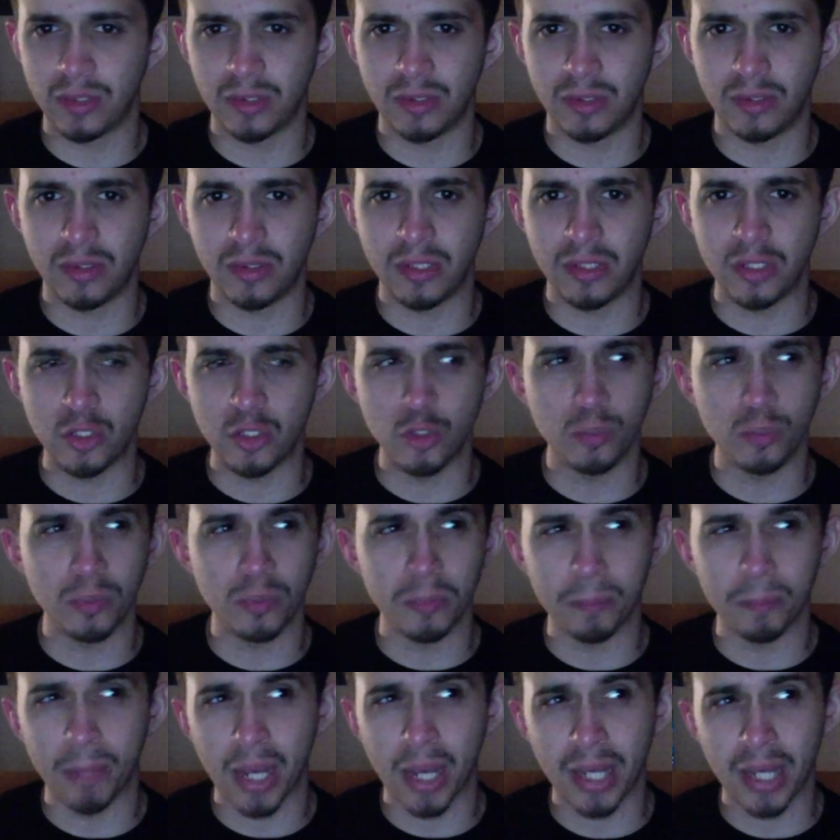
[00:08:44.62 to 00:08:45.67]
the human
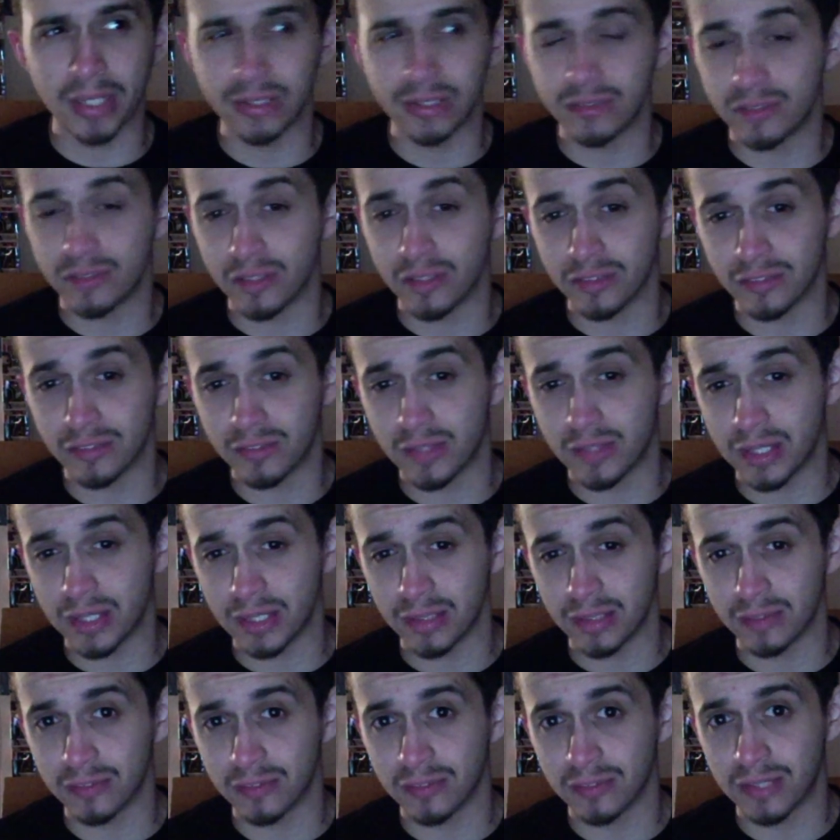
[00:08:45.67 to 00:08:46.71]
body does
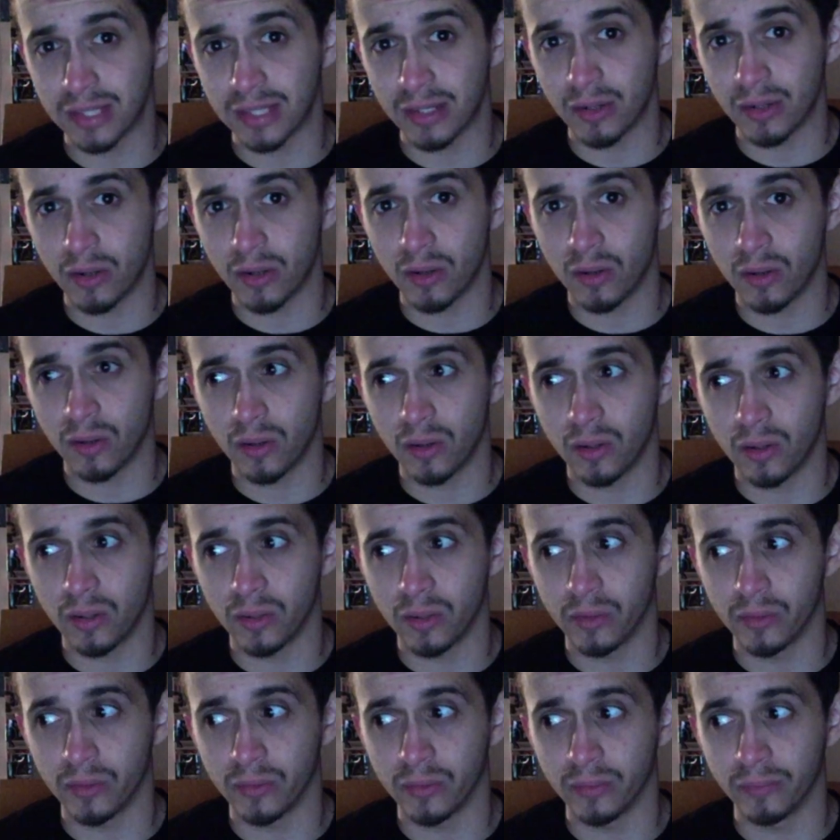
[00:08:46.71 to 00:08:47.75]
things that
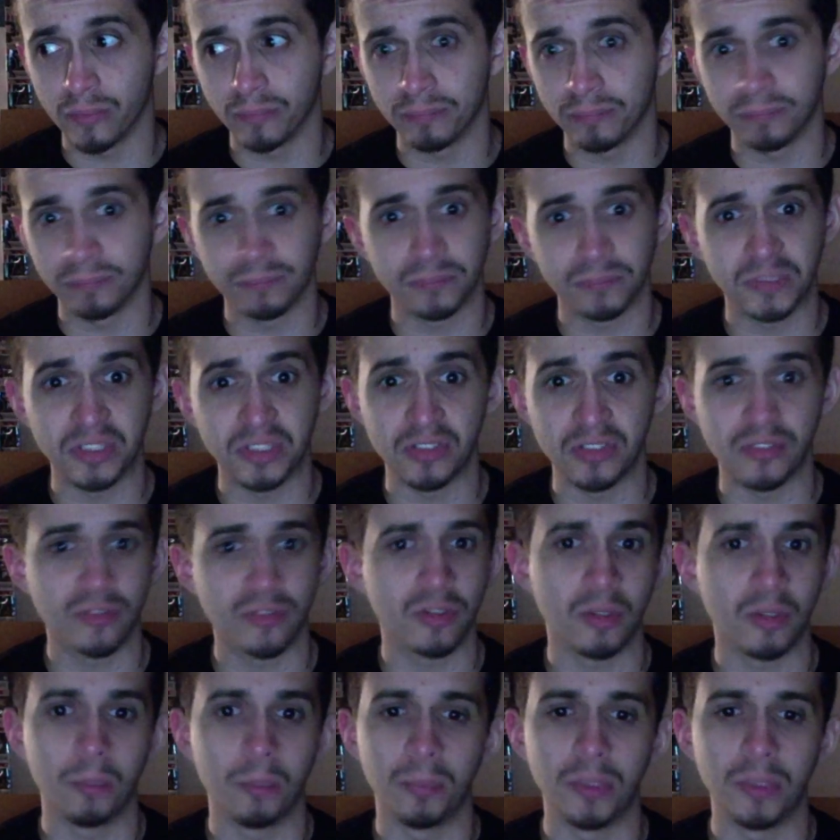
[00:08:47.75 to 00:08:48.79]
are just
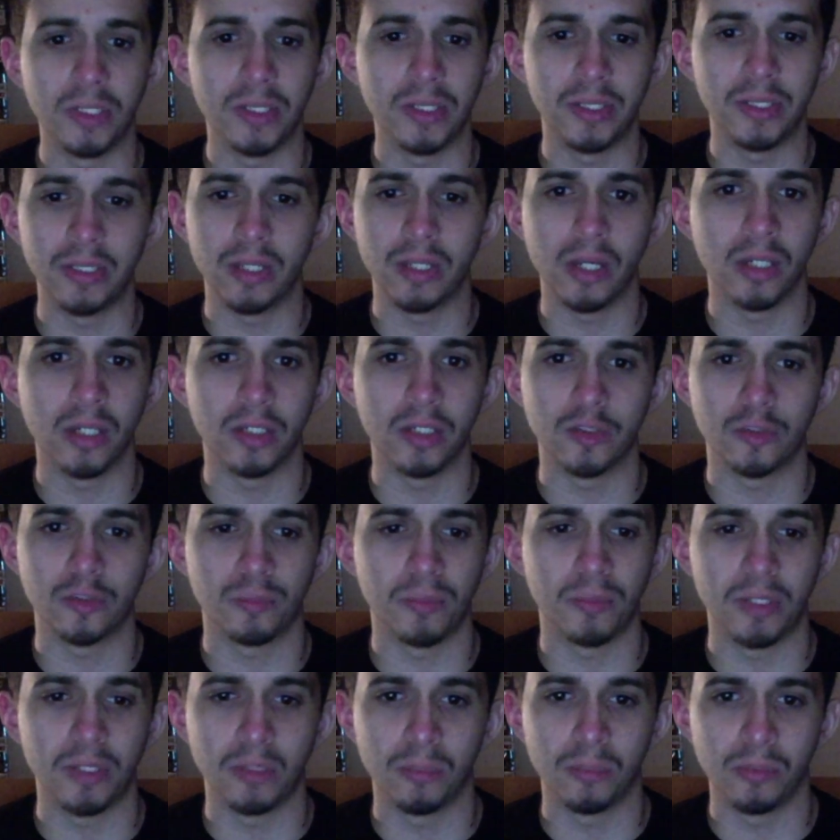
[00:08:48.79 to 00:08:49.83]
completely
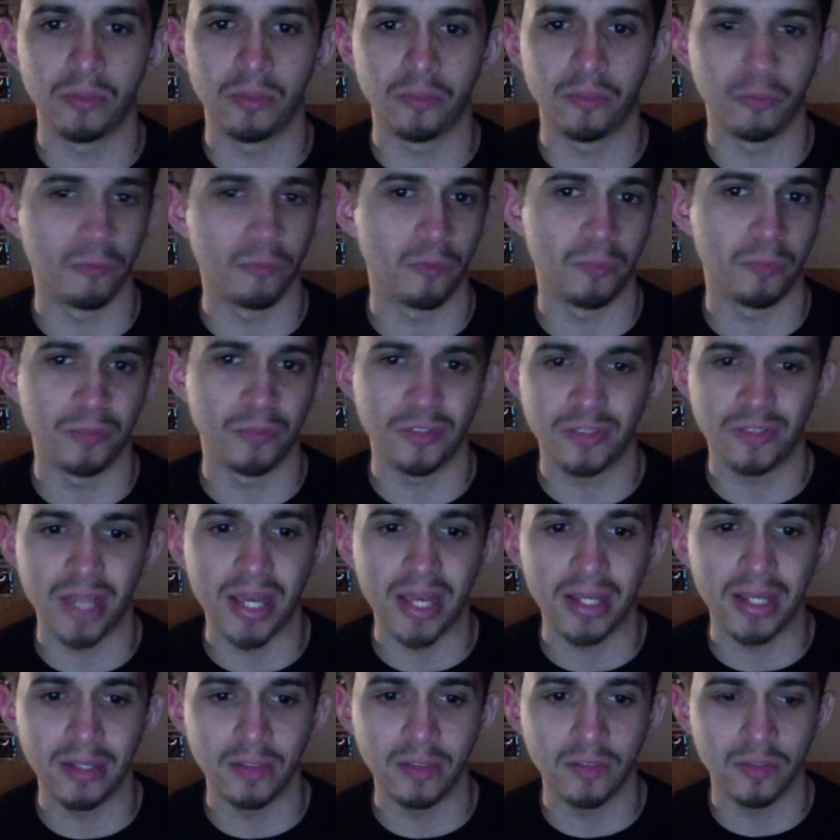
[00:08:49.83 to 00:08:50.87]
unexplainable, even from
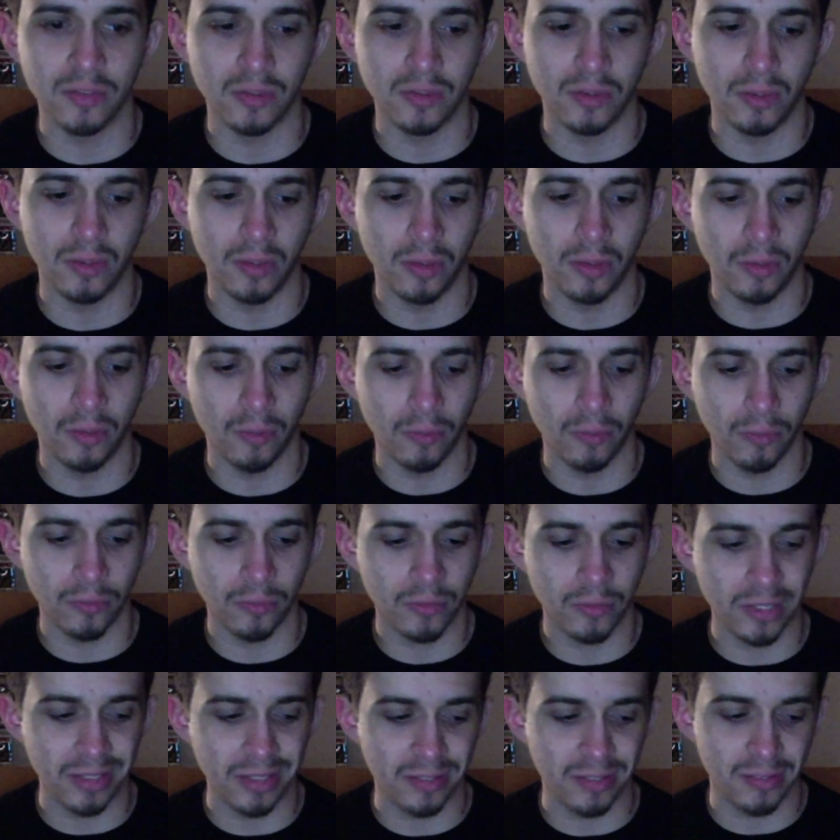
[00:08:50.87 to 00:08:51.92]
science, in the
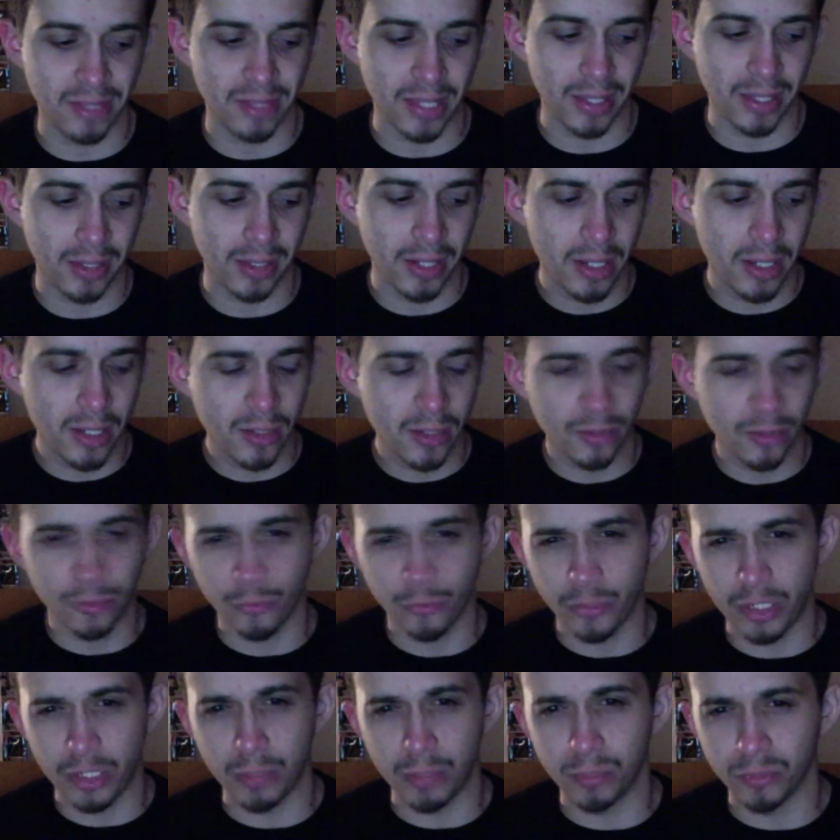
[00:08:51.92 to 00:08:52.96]
sense that they're
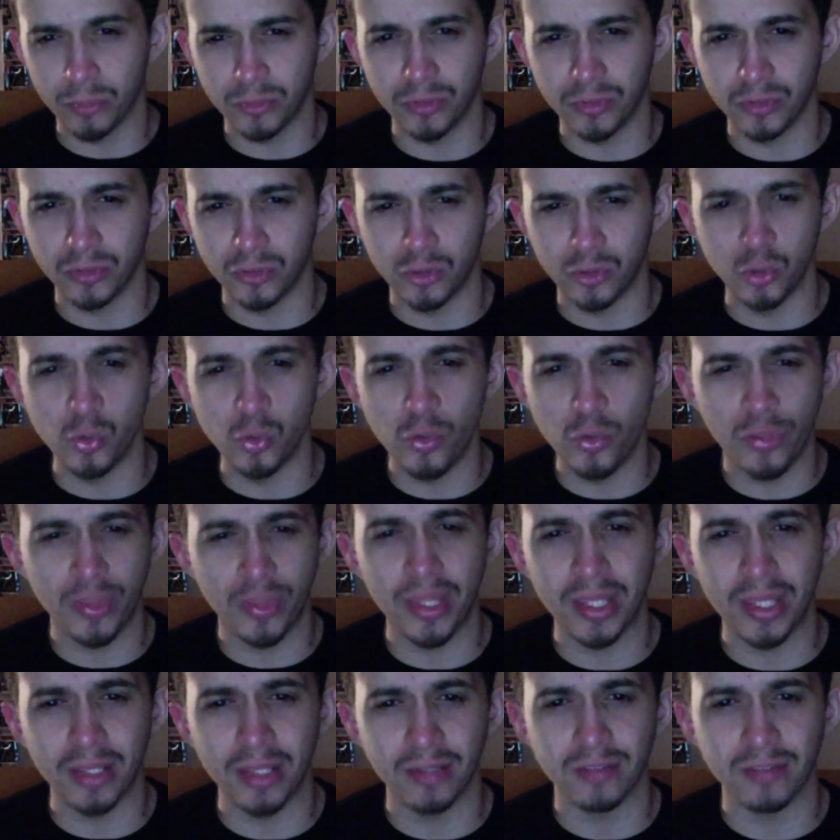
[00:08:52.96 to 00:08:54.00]
able to do
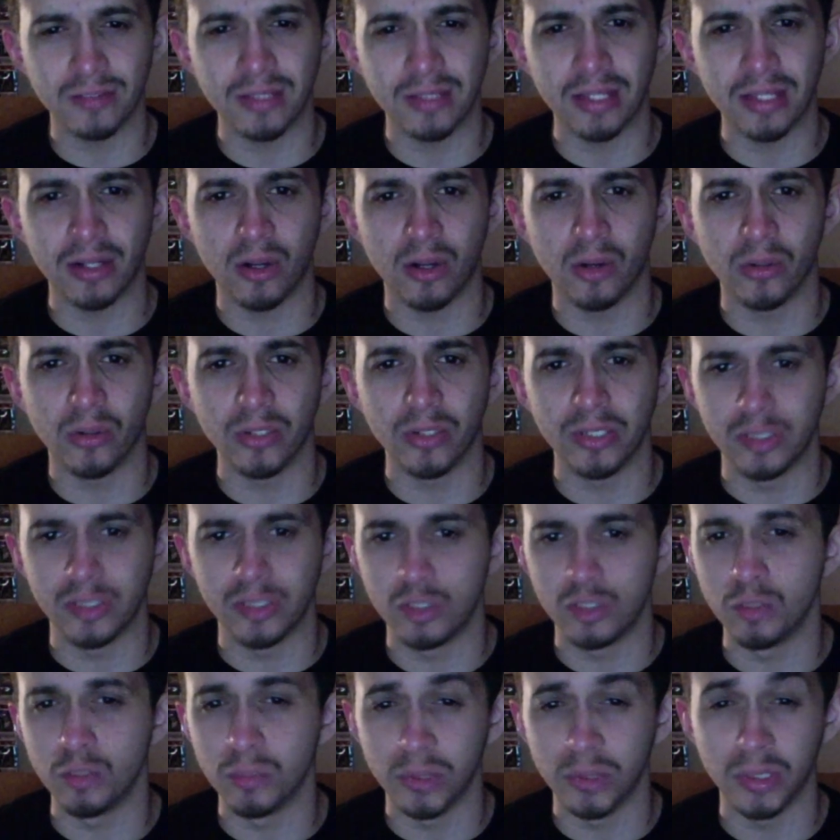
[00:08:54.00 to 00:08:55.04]
things that aren't
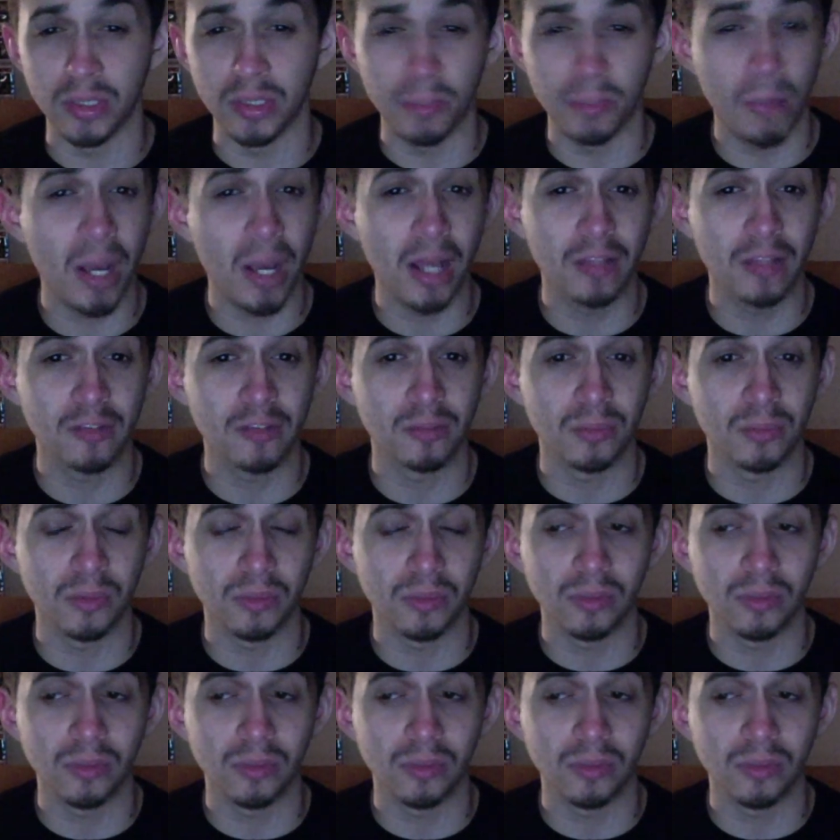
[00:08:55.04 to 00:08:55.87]
humanly possible.